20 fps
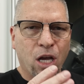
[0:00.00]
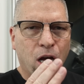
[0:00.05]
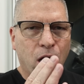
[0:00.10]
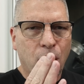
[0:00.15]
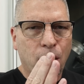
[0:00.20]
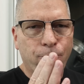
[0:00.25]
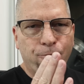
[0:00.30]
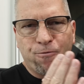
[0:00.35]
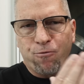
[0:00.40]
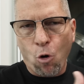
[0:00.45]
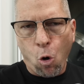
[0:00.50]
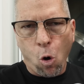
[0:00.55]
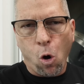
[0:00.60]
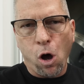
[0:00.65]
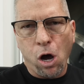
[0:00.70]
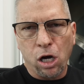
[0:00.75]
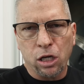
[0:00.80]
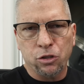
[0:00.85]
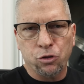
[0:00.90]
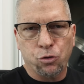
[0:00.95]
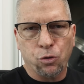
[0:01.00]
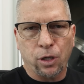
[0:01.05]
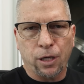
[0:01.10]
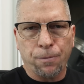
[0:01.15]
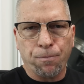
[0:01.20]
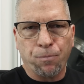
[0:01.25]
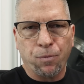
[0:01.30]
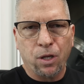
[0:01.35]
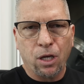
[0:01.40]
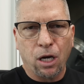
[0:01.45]
of four
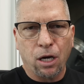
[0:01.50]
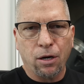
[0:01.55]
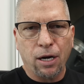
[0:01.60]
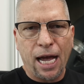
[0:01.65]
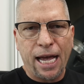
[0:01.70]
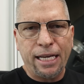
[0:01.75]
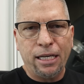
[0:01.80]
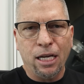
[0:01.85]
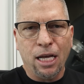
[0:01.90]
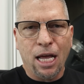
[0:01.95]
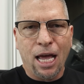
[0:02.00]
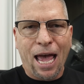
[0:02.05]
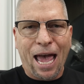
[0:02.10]
hundred, all right?